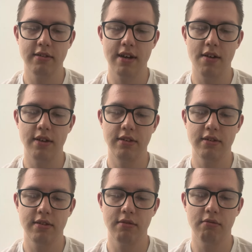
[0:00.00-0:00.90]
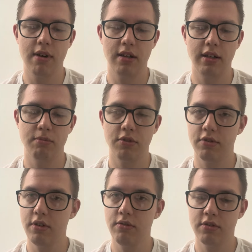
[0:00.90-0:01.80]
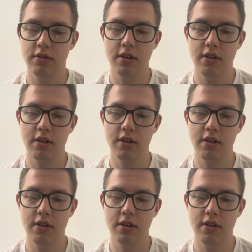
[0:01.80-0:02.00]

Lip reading: sirens while in pursuit.